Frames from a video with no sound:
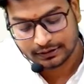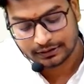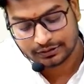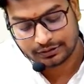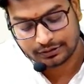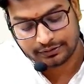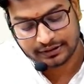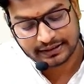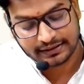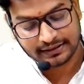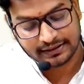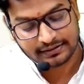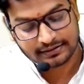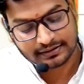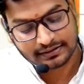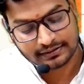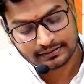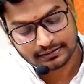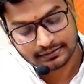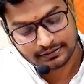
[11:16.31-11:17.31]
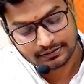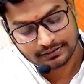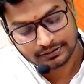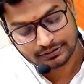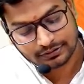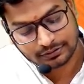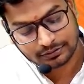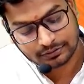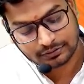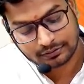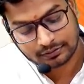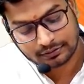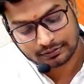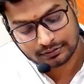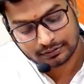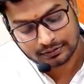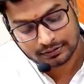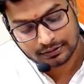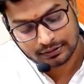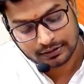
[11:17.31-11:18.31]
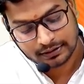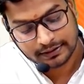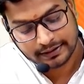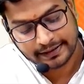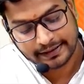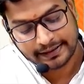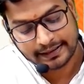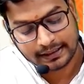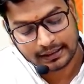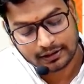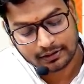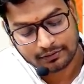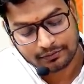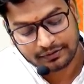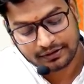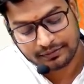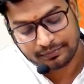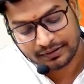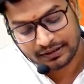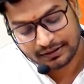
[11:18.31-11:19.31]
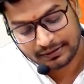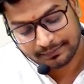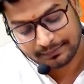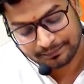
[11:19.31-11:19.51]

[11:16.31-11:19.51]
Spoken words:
So we can discuss. So write along with me.